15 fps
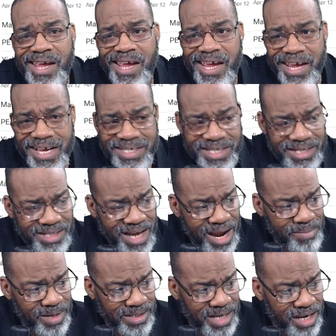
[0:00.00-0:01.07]
Is it
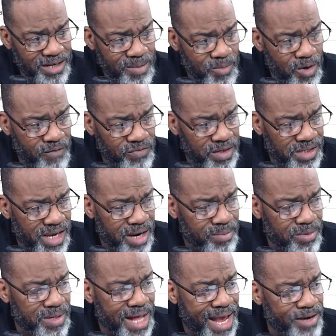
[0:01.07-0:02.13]
time to take them off the
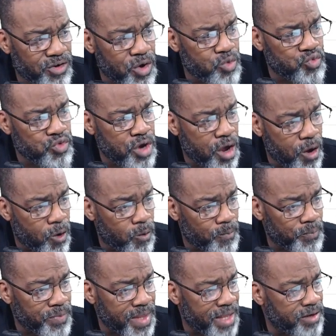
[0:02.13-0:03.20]
table? I don't know.
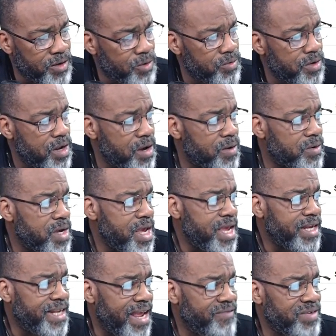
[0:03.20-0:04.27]
I don't know.
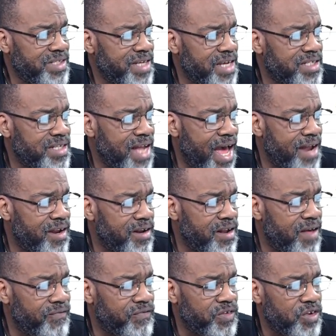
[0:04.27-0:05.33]
David says not
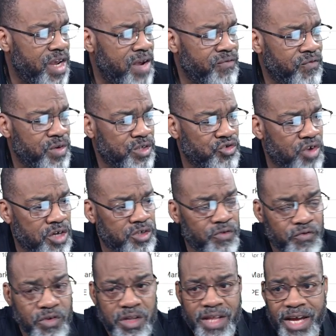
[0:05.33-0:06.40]
enough infrastructure
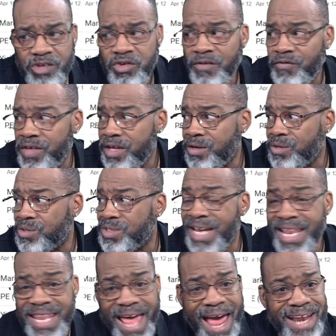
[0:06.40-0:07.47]
for electric vehicles,
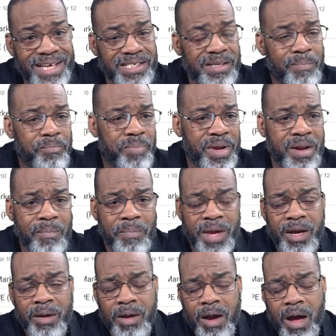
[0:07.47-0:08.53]
and that has been a
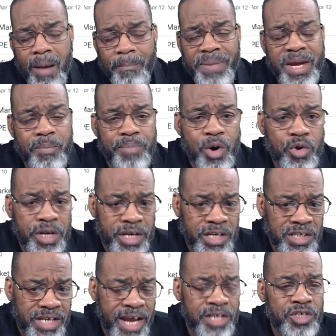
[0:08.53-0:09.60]
big a big bone of
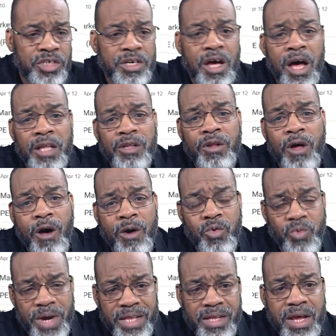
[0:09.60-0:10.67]
contention,
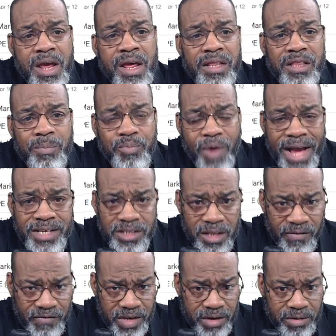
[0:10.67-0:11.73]
along with the price of
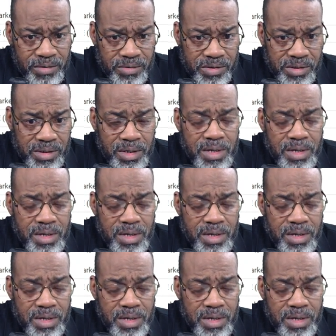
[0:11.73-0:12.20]
the vehicles.